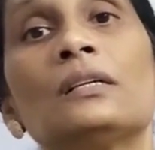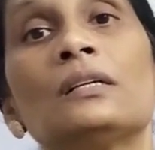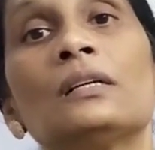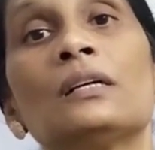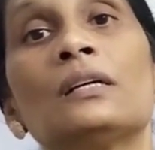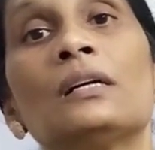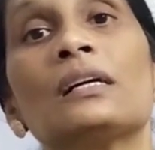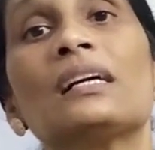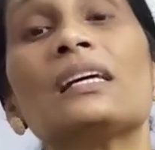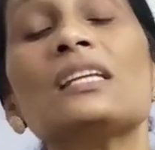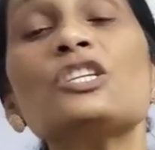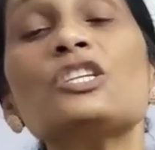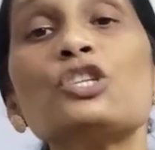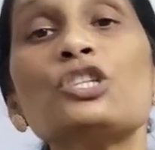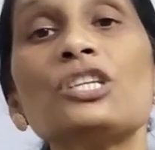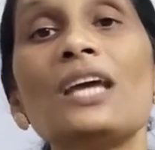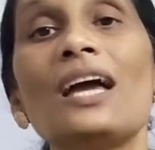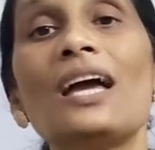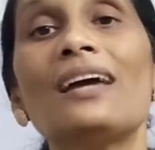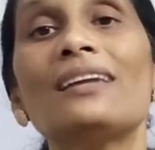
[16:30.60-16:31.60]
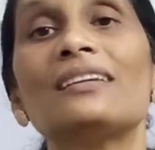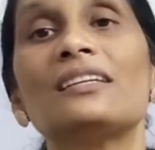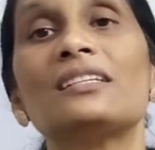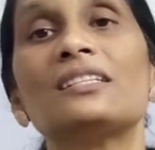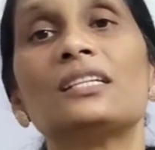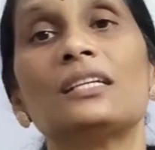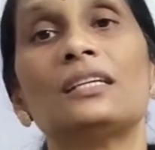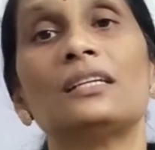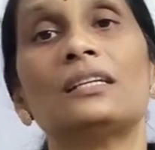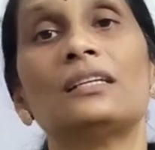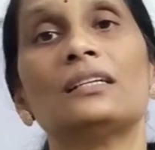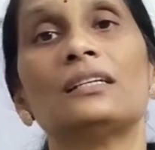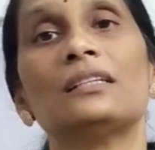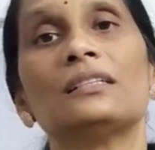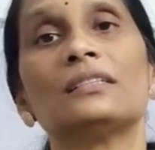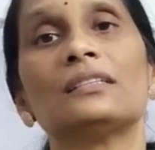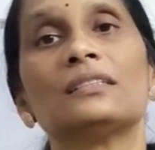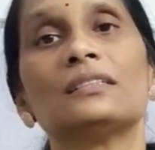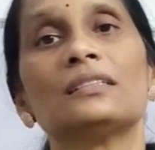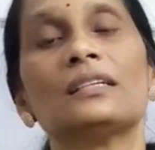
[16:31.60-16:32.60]
Christianity,
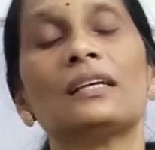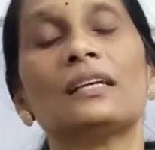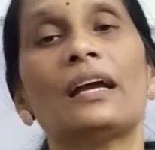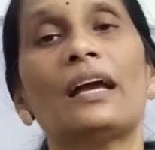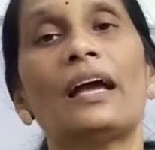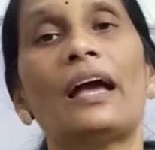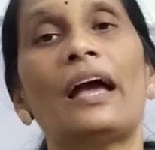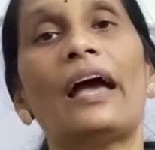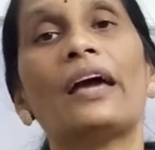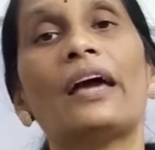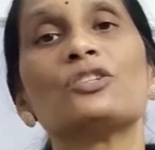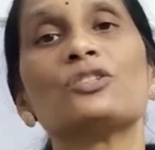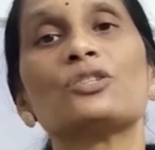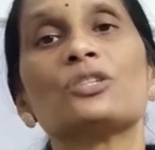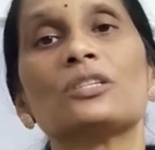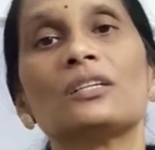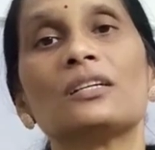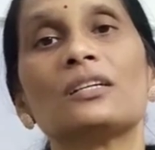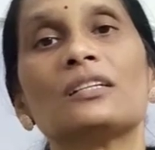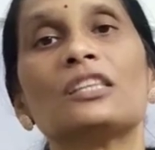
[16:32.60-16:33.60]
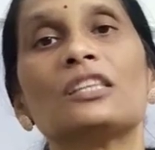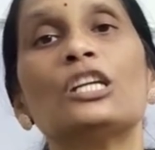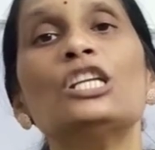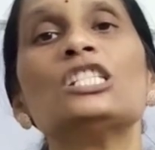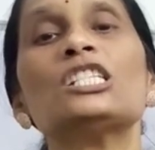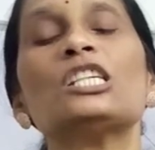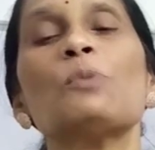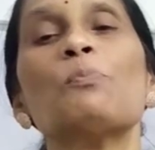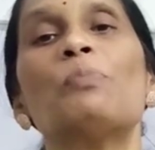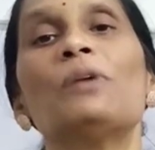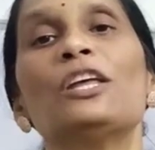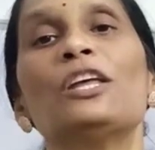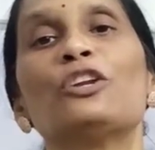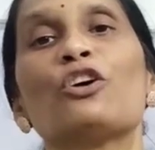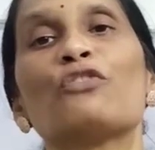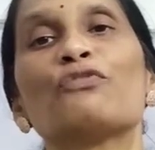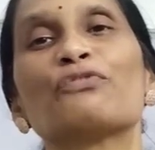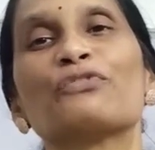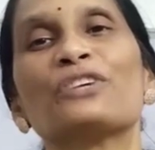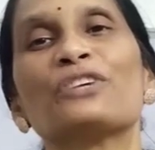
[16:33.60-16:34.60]
and the discipline
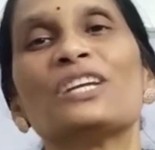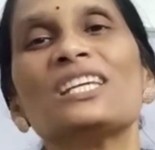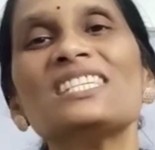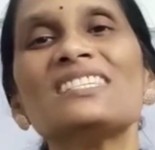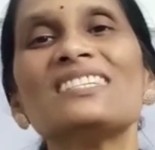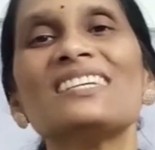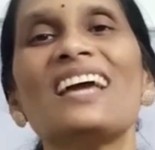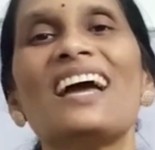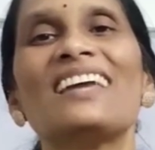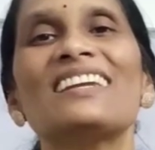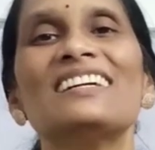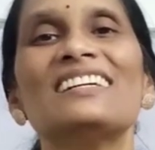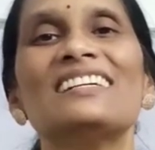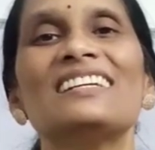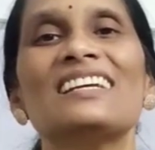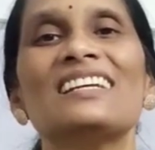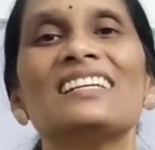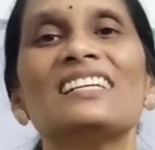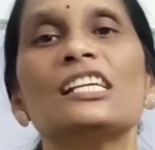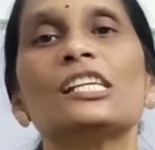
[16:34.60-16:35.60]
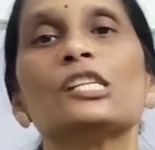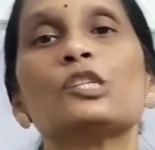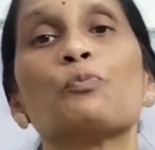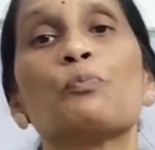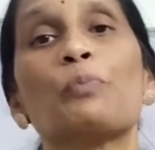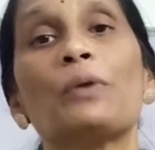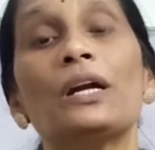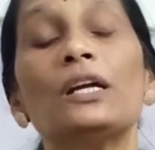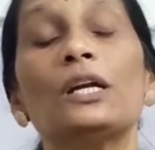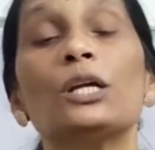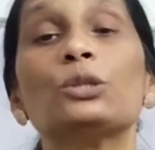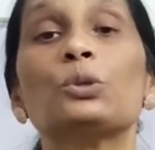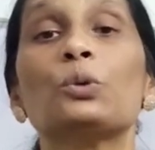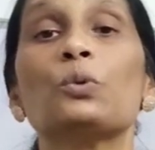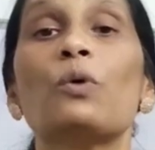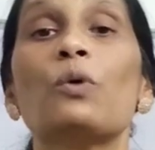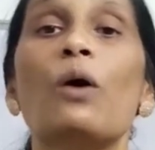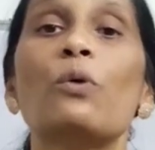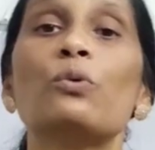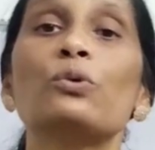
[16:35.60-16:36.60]
of Christianity is spread
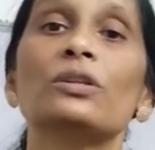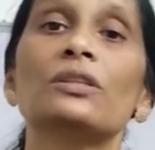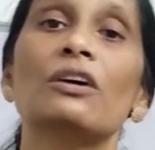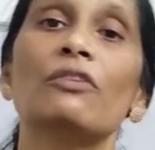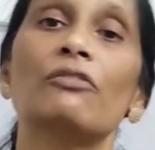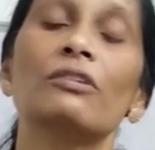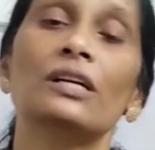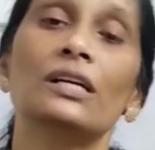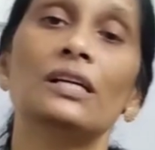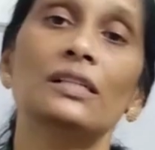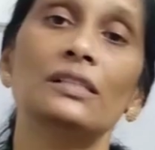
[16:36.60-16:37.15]
throughout the world.